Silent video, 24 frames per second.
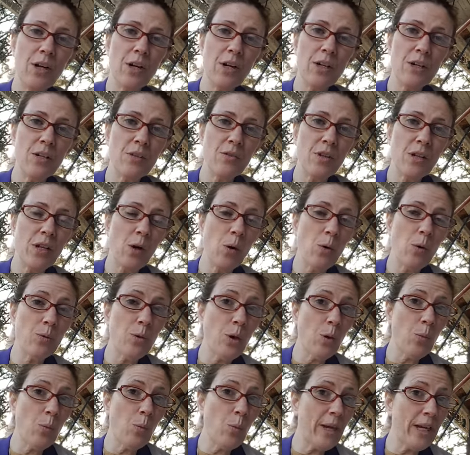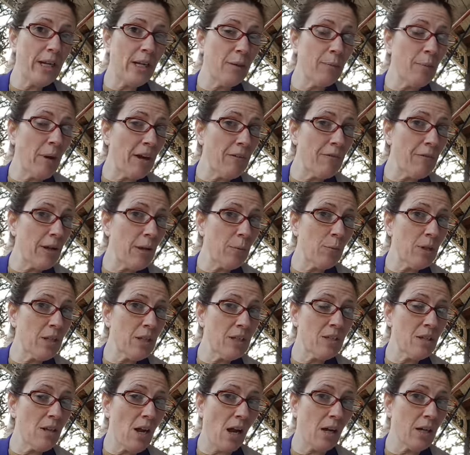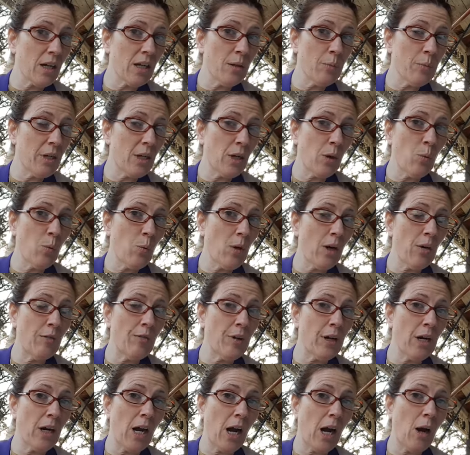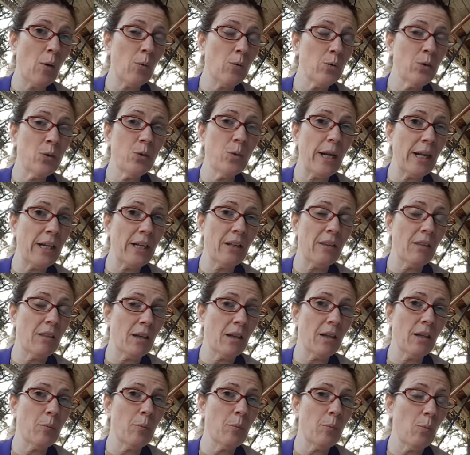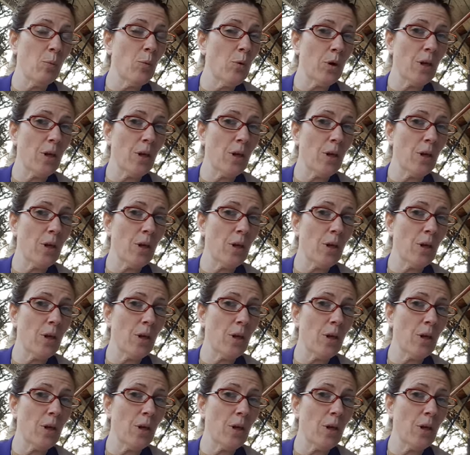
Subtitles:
and he was like, oh, no way, my family is not going to be on welfare. I will do anything.